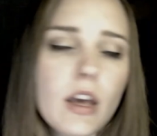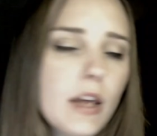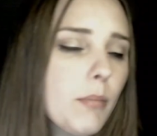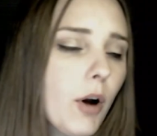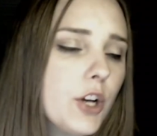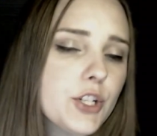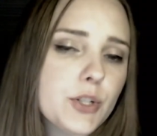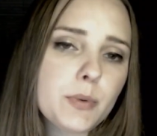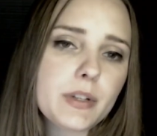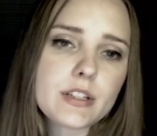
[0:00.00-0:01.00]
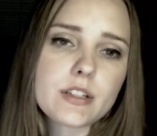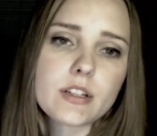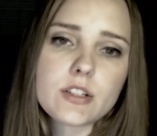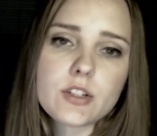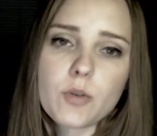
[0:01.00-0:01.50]
In part two, we
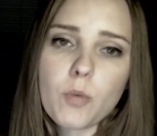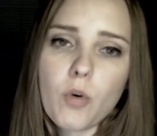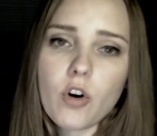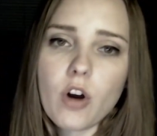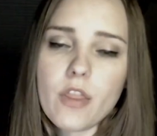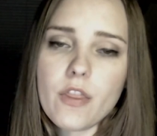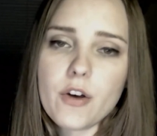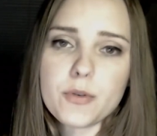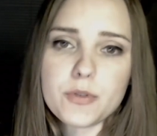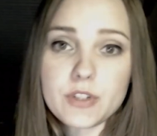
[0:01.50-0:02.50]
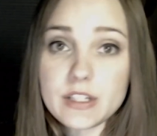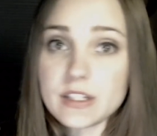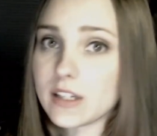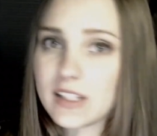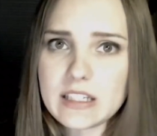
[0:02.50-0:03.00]
discussed the war on those
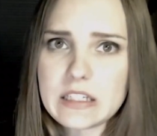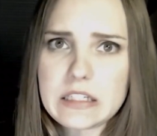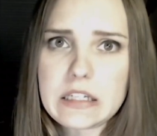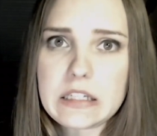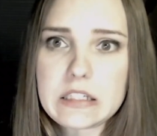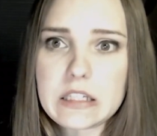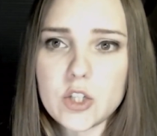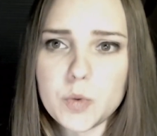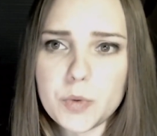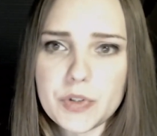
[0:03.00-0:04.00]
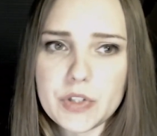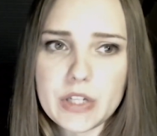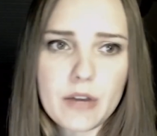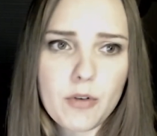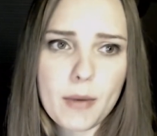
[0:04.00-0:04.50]
disgusting asexuals and
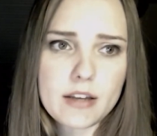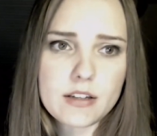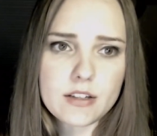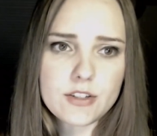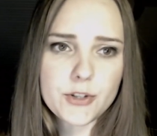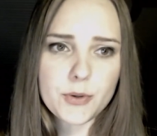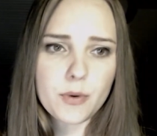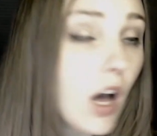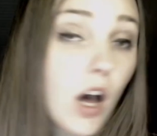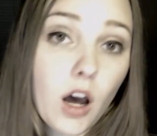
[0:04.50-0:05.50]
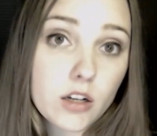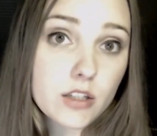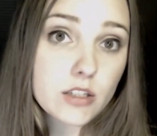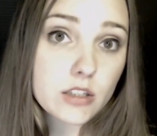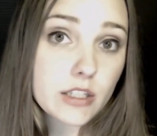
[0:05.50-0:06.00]
aromantics who,
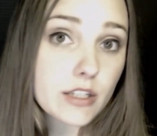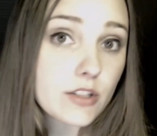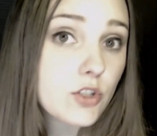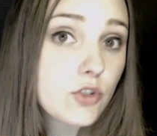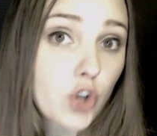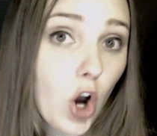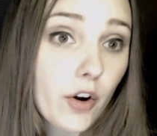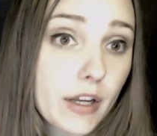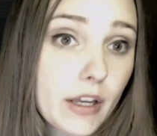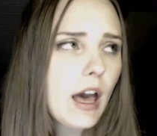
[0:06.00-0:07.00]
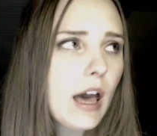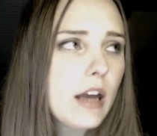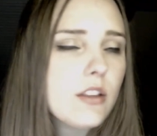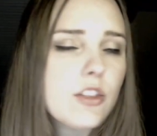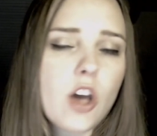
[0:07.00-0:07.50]
honestly, it's jarring,
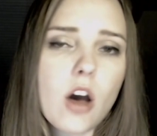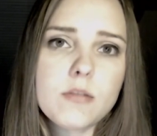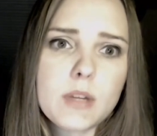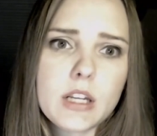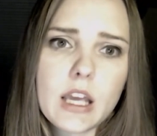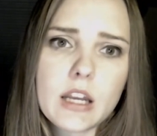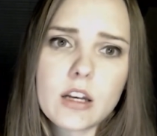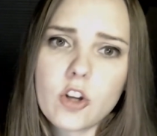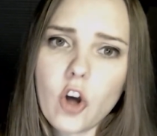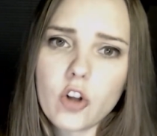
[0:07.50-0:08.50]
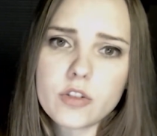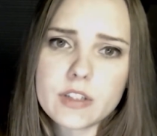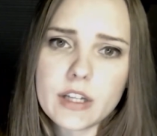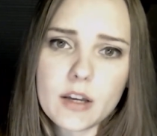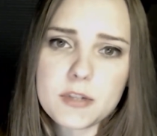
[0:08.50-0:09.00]
had the unmitigated gall to
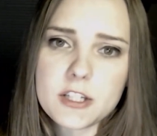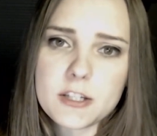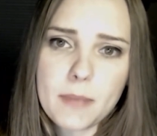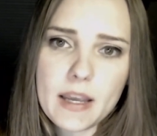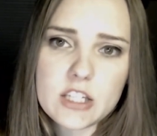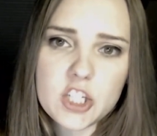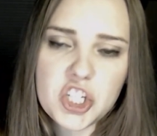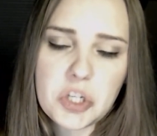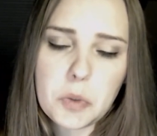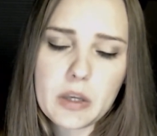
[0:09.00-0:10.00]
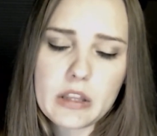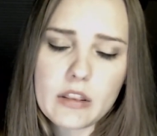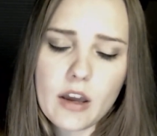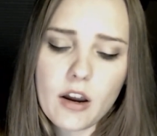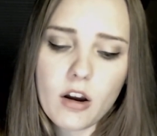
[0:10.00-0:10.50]
take up space doing
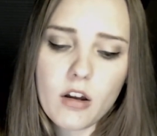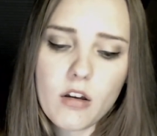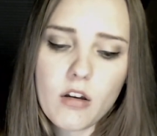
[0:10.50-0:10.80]
their